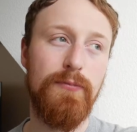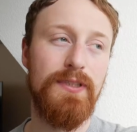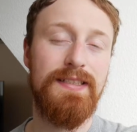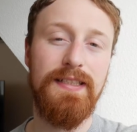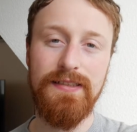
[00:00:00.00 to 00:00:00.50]

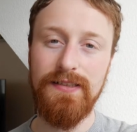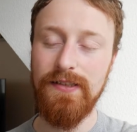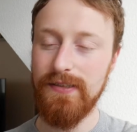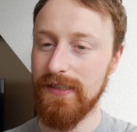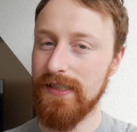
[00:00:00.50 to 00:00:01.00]
Once things
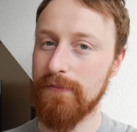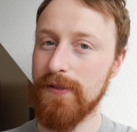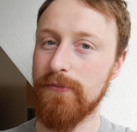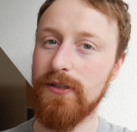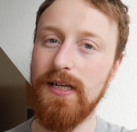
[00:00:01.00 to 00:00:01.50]
start to get a
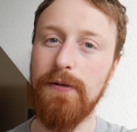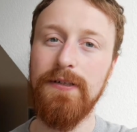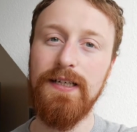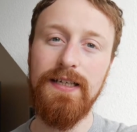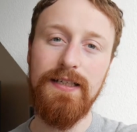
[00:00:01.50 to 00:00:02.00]
bit more
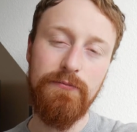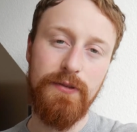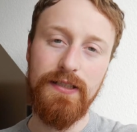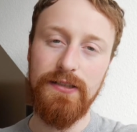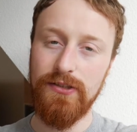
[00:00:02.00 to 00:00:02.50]
complicated and
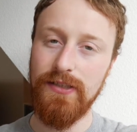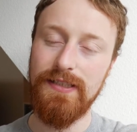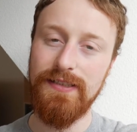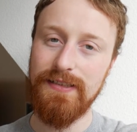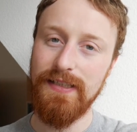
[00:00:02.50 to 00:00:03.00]
we can
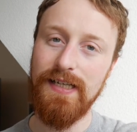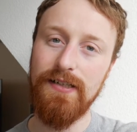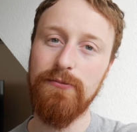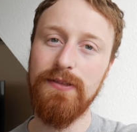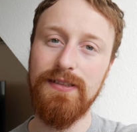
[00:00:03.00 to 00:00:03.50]
stretch this
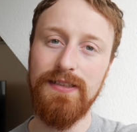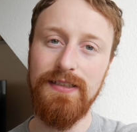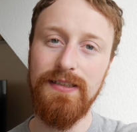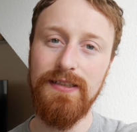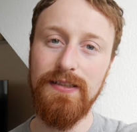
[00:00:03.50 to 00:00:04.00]
out, we'll see